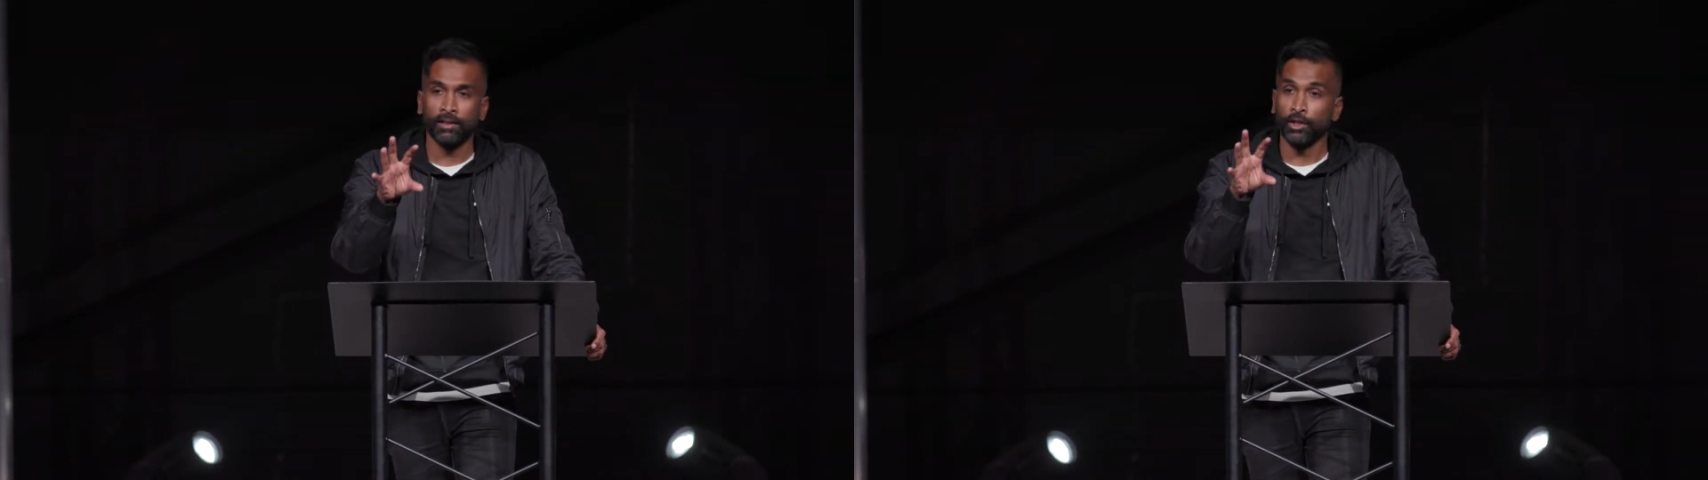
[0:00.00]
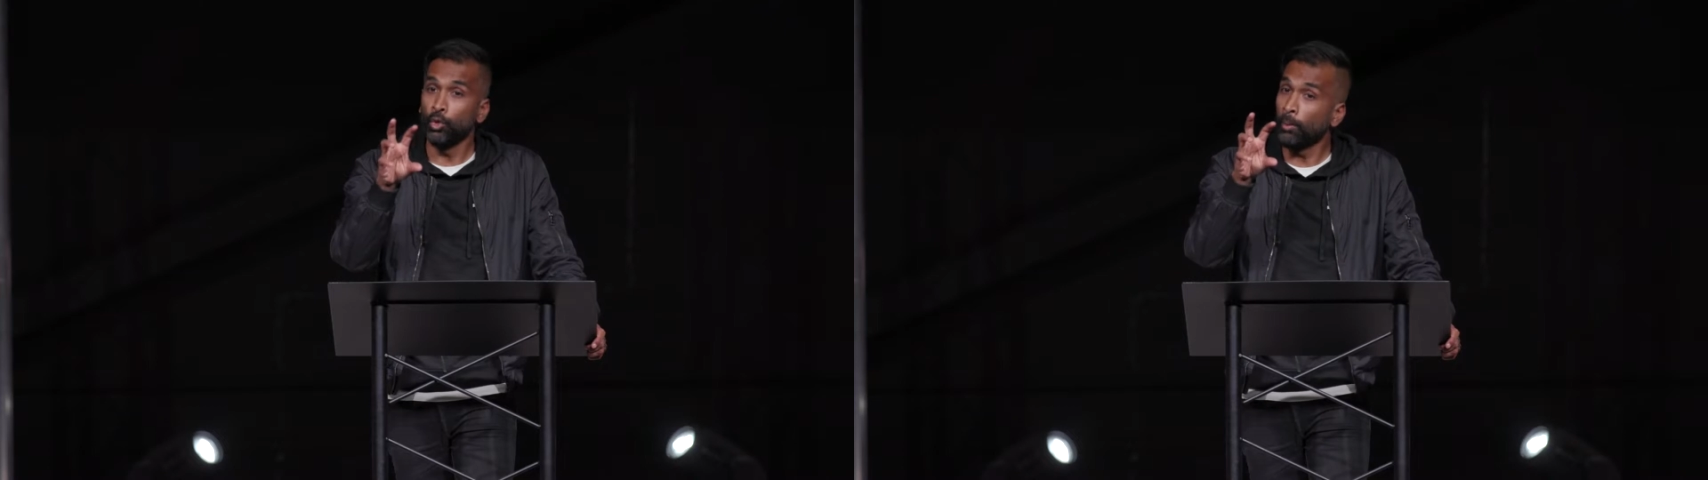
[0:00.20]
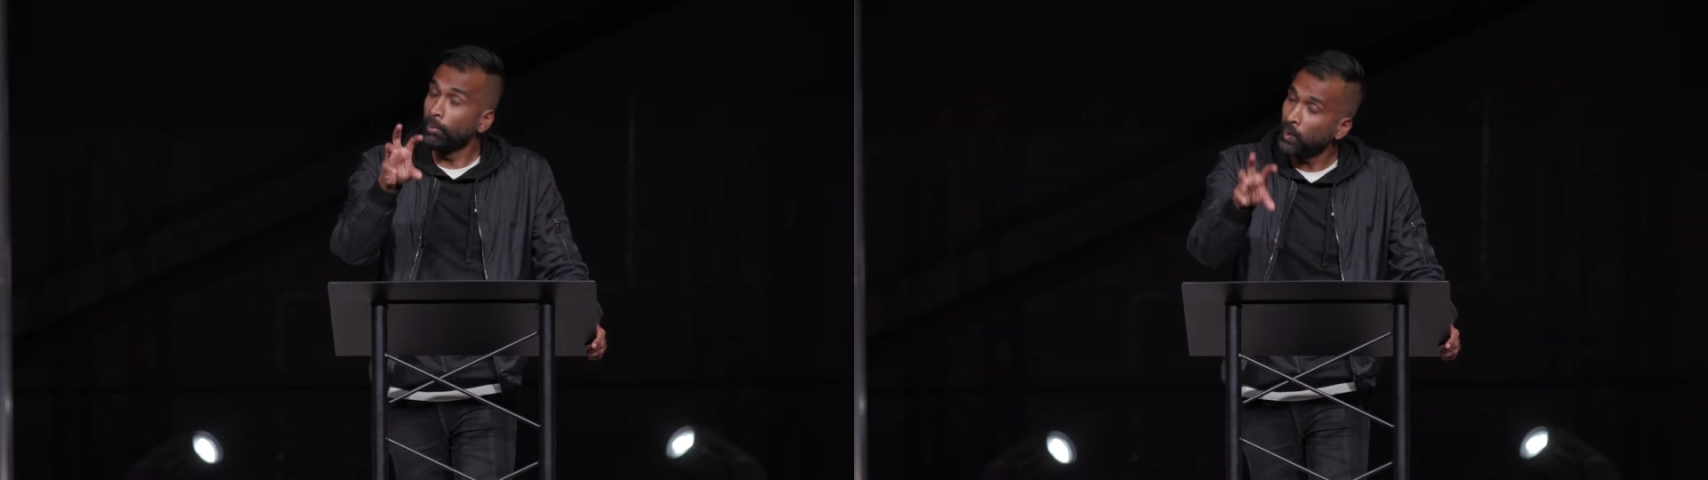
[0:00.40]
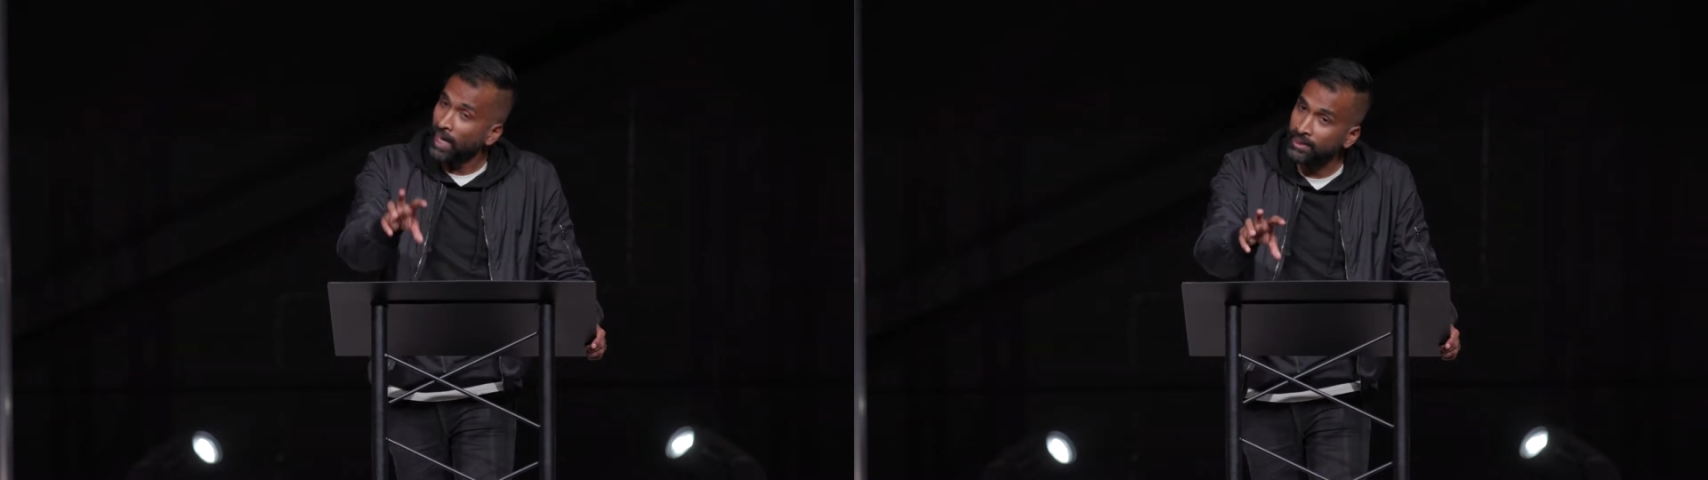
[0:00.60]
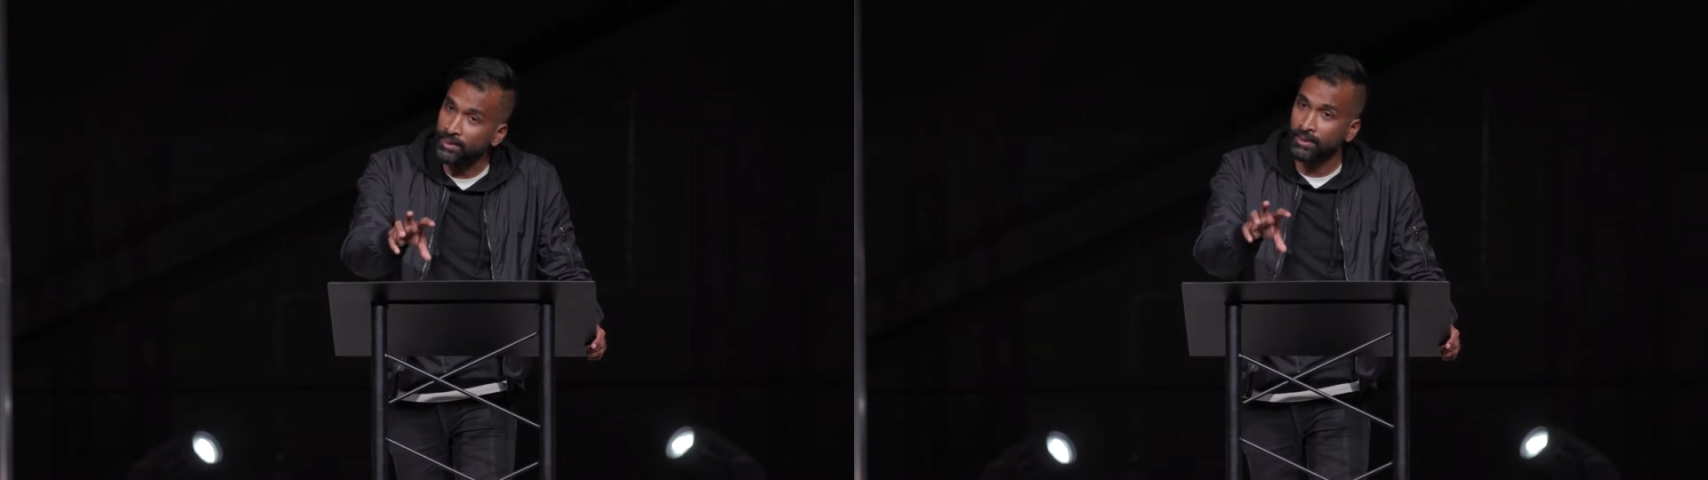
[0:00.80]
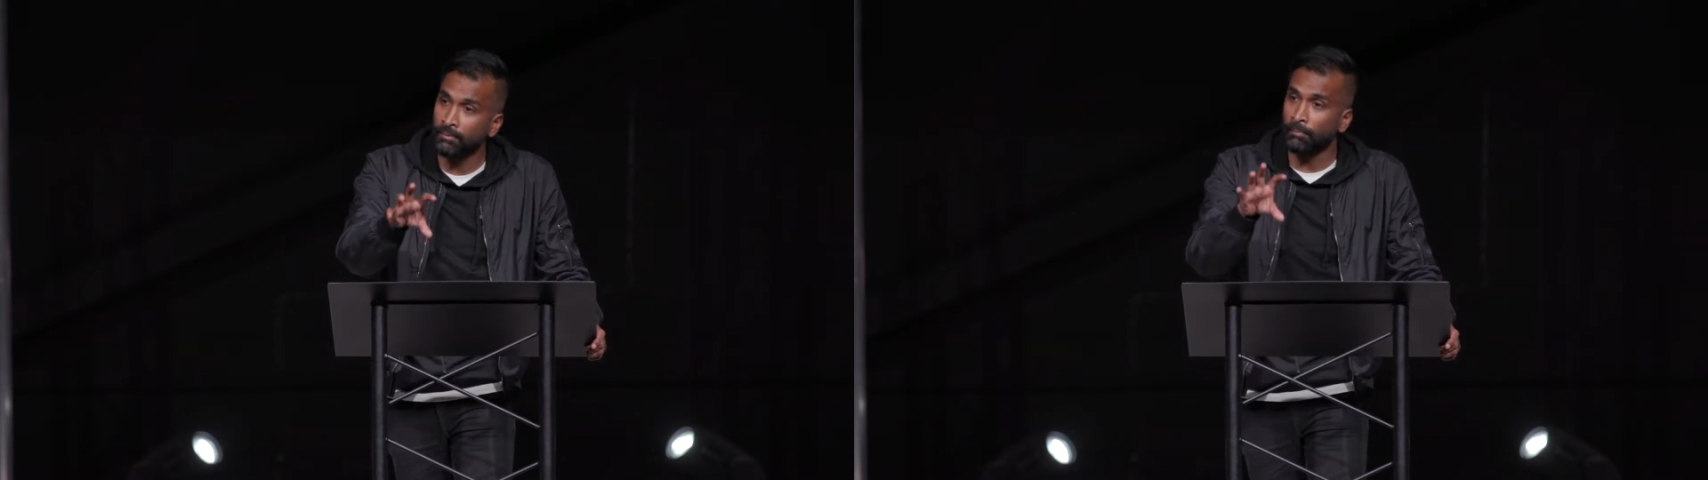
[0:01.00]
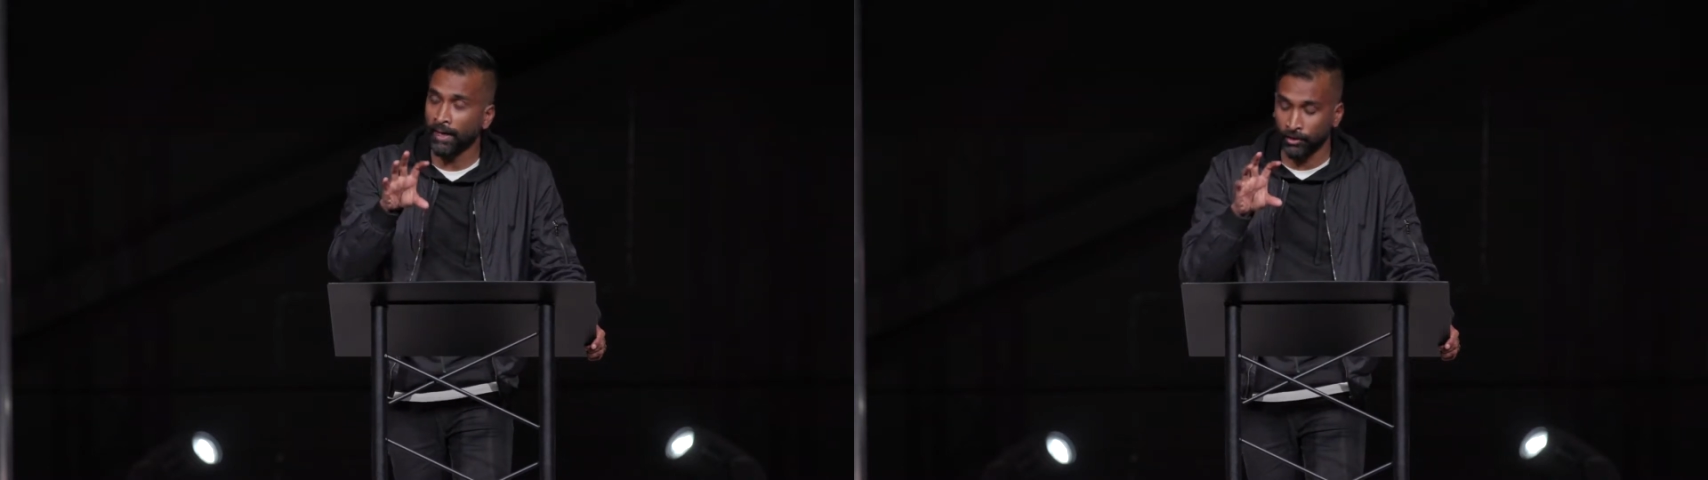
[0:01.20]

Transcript: You are blessed by